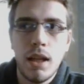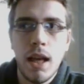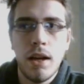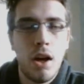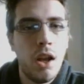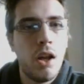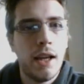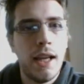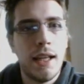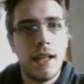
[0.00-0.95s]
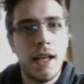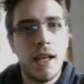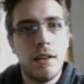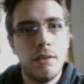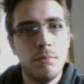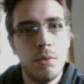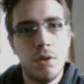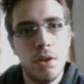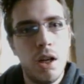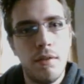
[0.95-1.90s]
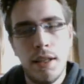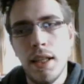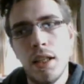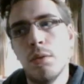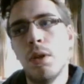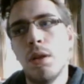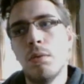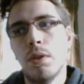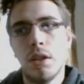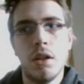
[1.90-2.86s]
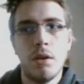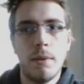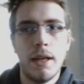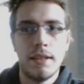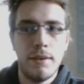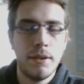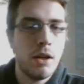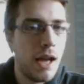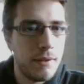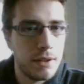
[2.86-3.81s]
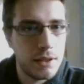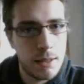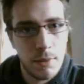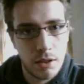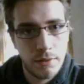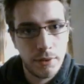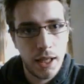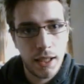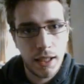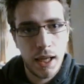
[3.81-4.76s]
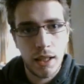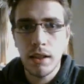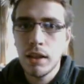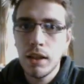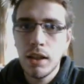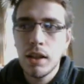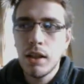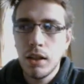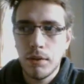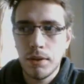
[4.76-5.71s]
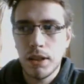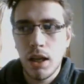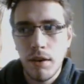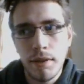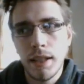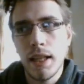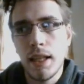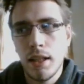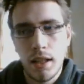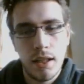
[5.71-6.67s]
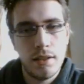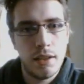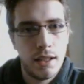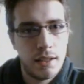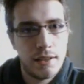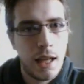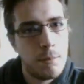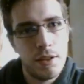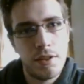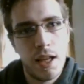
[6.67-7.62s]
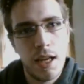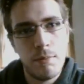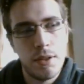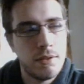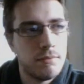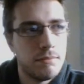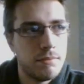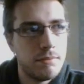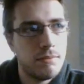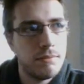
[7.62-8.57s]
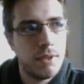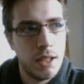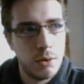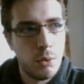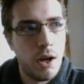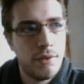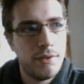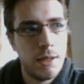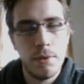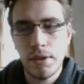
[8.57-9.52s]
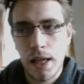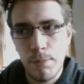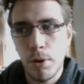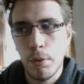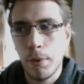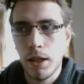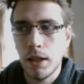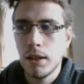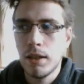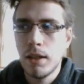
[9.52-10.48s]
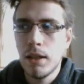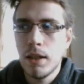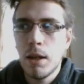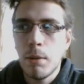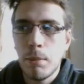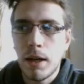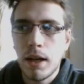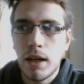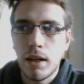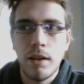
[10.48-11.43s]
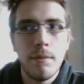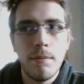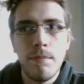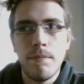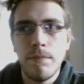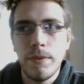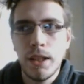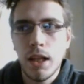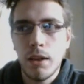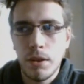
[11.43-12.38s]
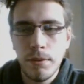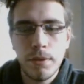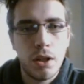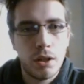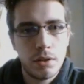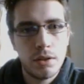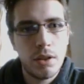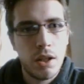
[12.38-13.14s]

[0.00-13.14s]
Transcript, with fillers: Yeah, I like Kenny King more than RVD as well in a lot of ways, even though I haven't seen much of Kenny King. Obviously RVD is an established name and is quite famous and popular, but you know, you've got to